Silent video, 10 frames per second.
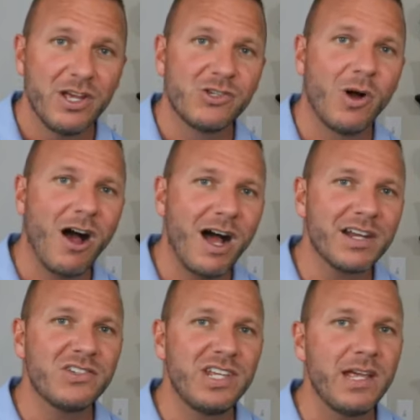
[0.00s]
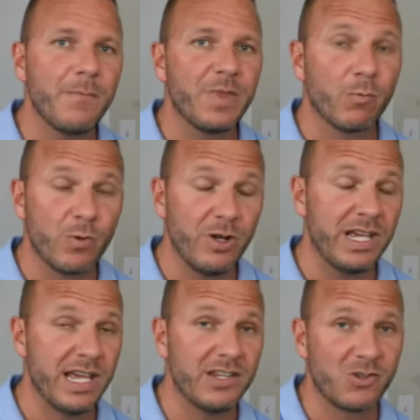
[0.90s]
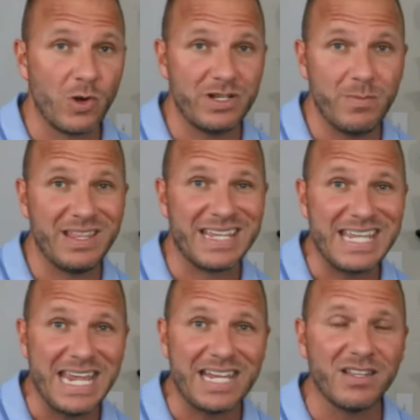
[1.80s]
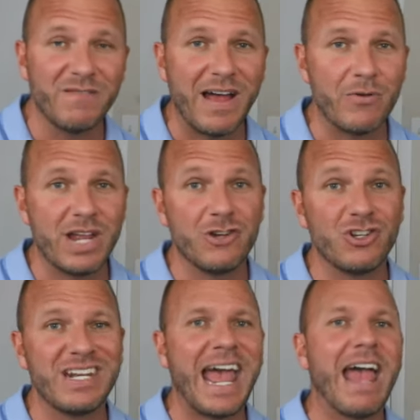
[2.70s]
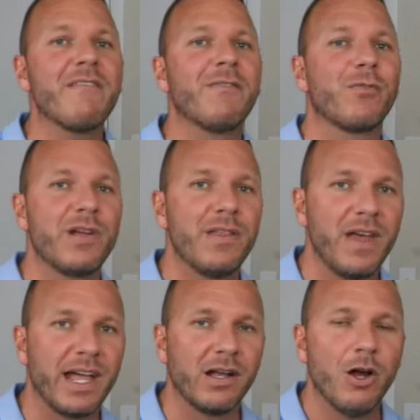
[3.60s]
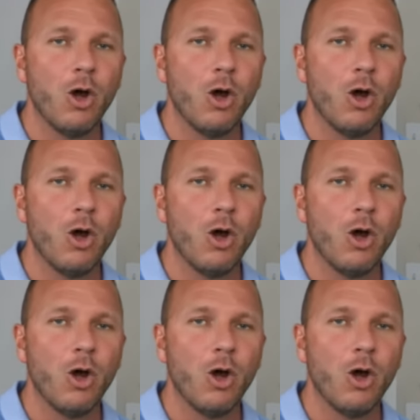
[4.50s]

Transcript: So honesty really is going to be the key to the foundation to everything.